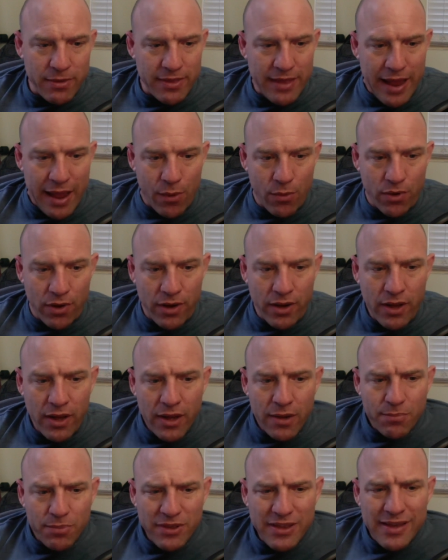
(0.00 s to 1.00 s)
in that one.
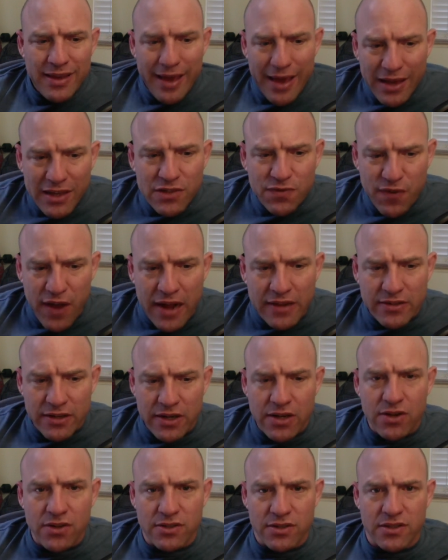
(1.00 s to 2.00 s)
But the X factor
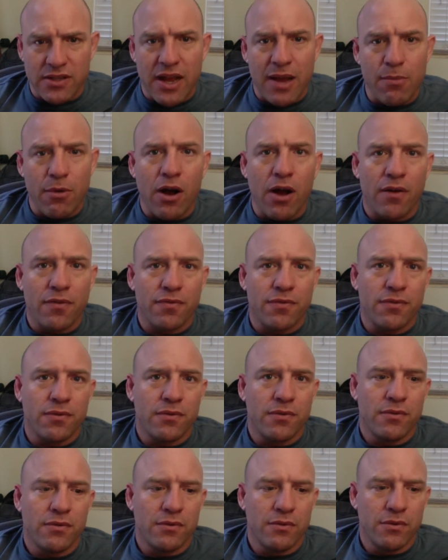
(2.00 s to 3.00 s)
here is the time off.
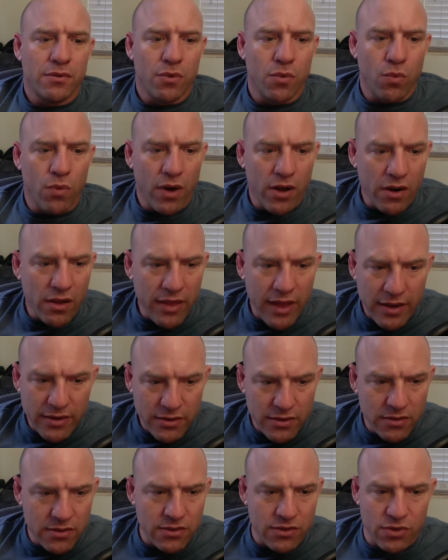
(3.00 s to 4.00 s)
What'll that
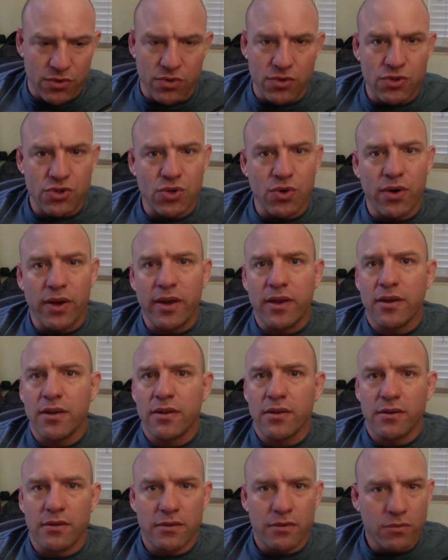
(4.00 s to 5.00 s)
do to Doohoo Choi?
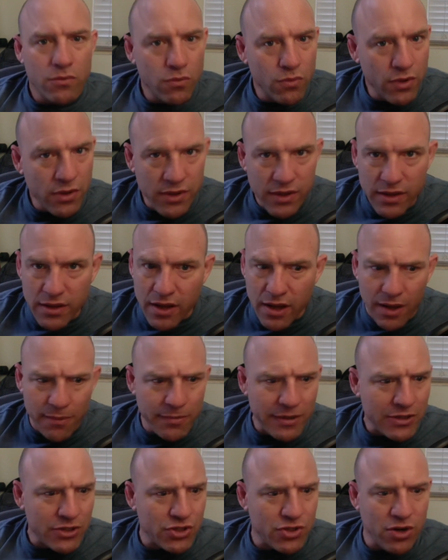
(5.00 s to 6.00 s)
Will he
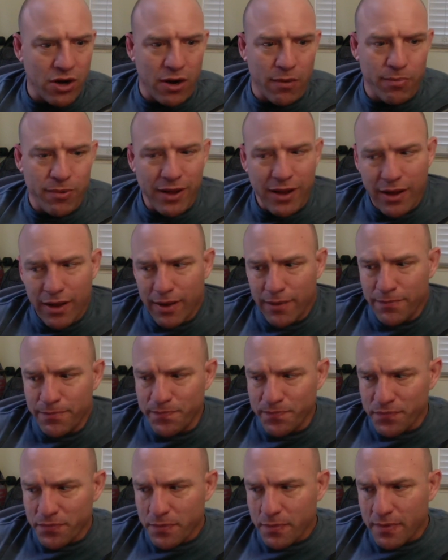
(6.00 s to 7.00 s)
come in sharp?
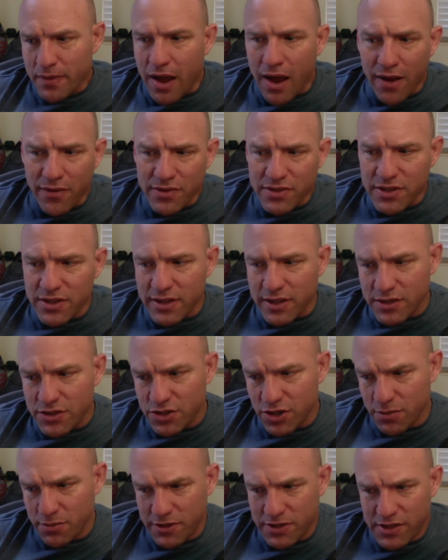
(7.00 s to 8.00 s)
Obviously, against
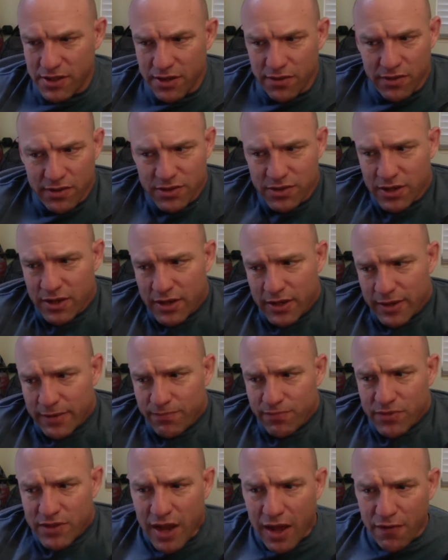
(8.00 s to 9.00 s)
Jeremy Stevens,
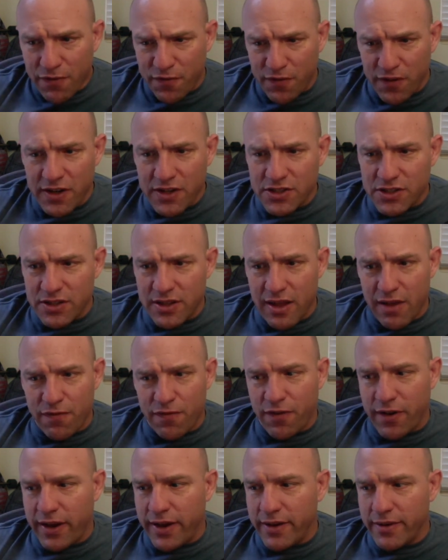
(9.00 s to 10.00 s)
got finished in that
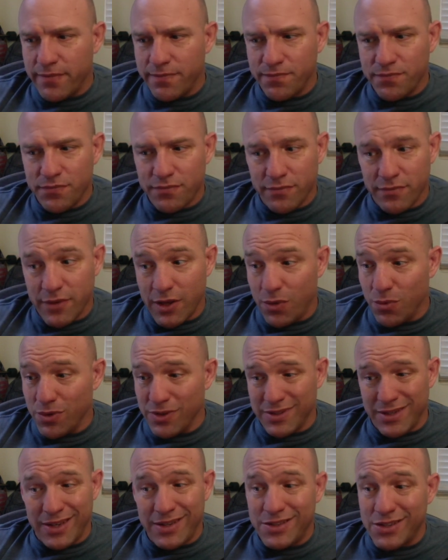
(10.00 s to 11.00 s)
fight. It
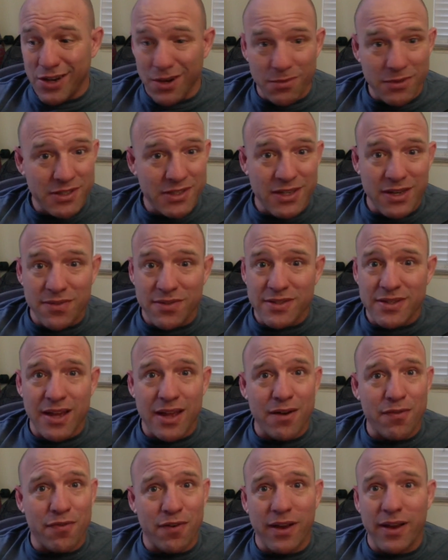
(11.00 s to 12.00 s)
was a Jeremy Stevens
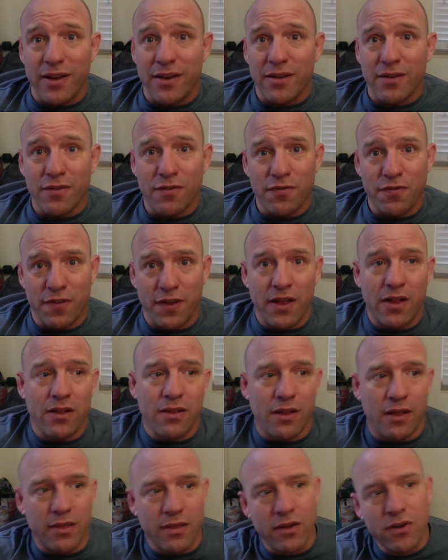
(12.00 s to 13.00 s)
kind of fight.
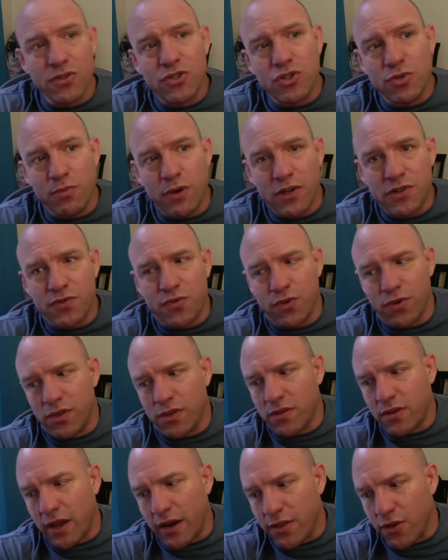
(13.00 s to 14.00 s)
Fell a little too much for
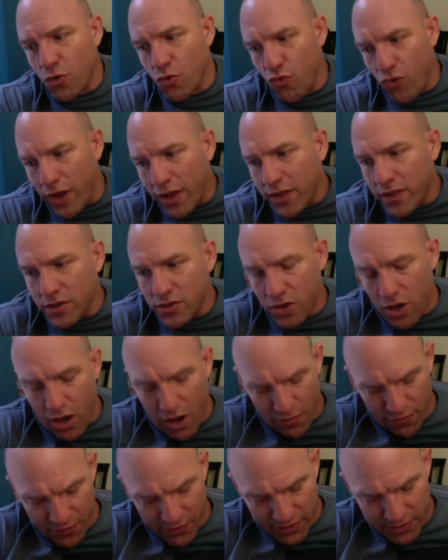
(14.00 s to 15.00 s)
kind of the reckless
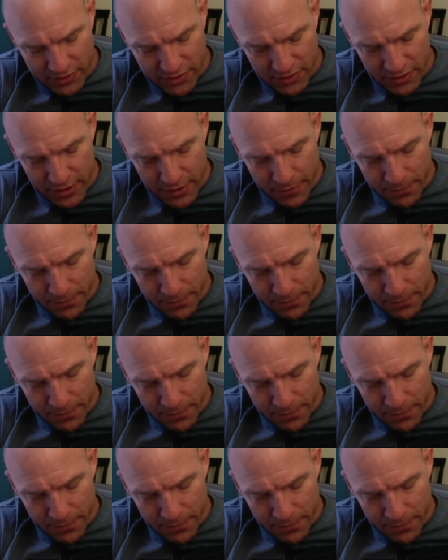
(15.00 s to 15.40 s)
offense